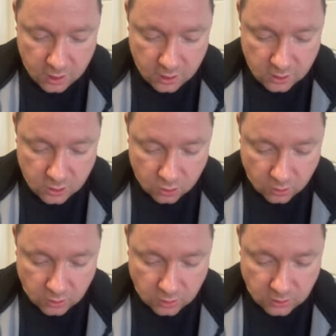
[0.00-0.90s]
so
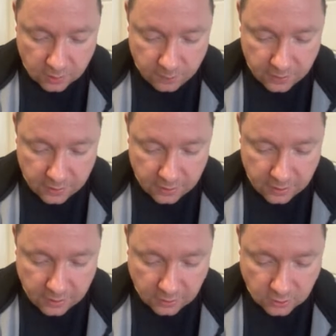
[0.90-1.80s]
it's dipping
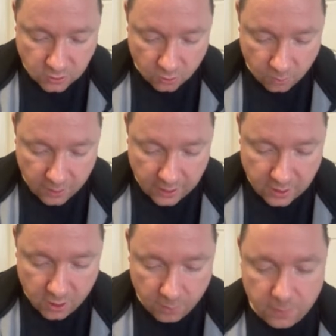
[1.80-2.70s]
and it's going back
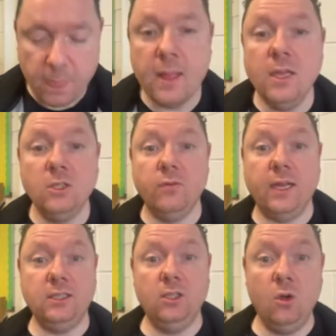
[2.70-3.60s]
up. So
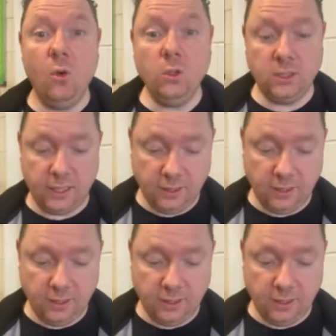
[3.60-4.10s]
that's the cosine